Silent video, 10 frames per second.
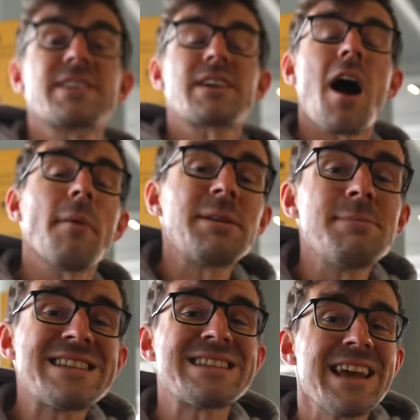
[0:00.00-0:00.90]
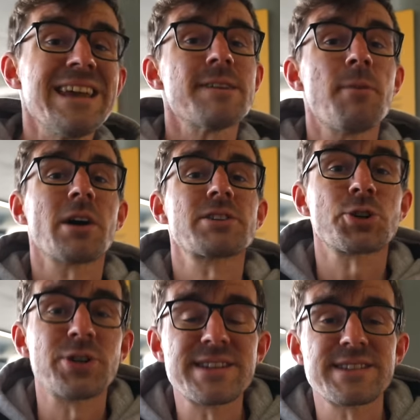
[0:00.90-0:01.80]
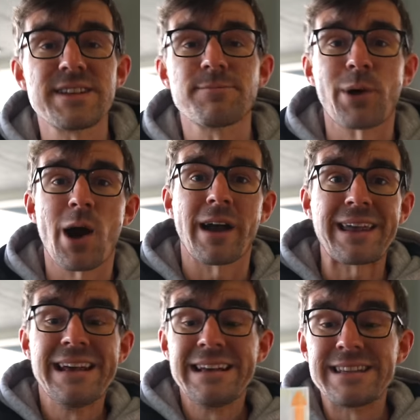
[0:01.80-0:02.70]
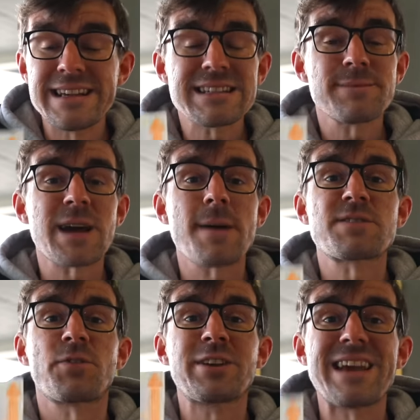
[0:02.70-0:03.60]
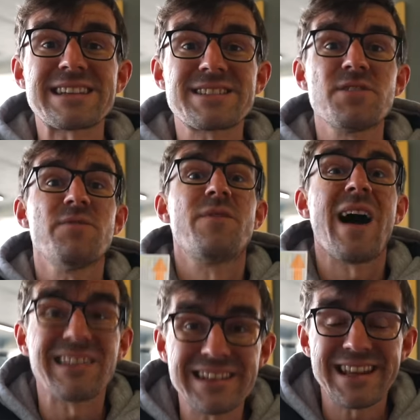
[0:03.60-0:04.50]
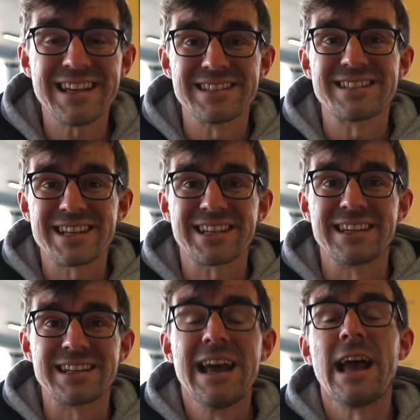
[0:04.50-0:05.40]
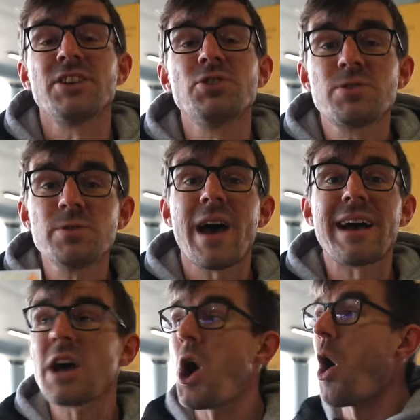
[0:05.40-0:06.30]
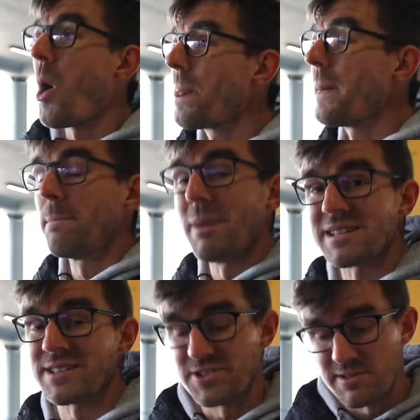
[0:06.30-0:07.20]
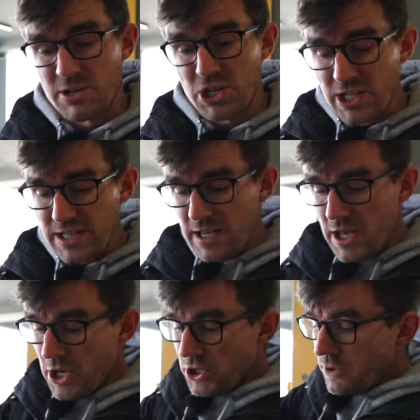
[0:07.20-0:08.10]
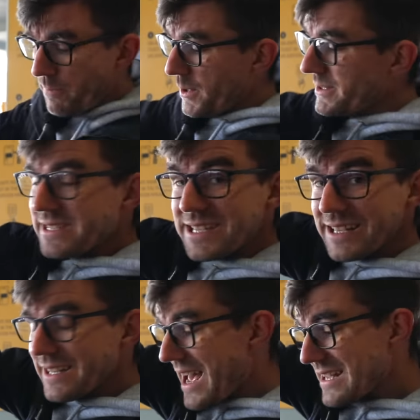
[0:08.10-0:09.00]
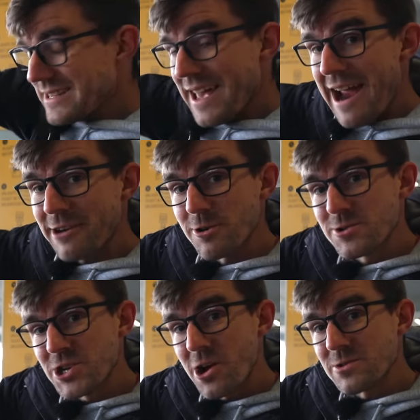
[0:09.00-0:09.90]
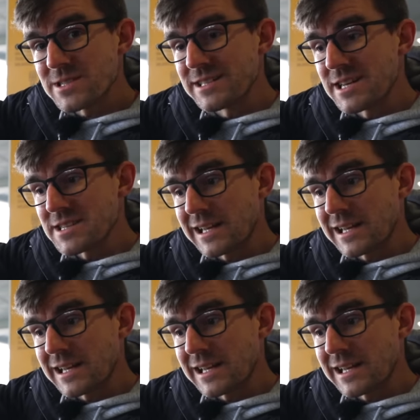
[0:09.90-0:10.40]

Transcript: a common mistake among tourists in Prague. They sometimes forget to validate the ticket. And you do that on the bus. There's a machine. You put the ticket as the arrow shows. It does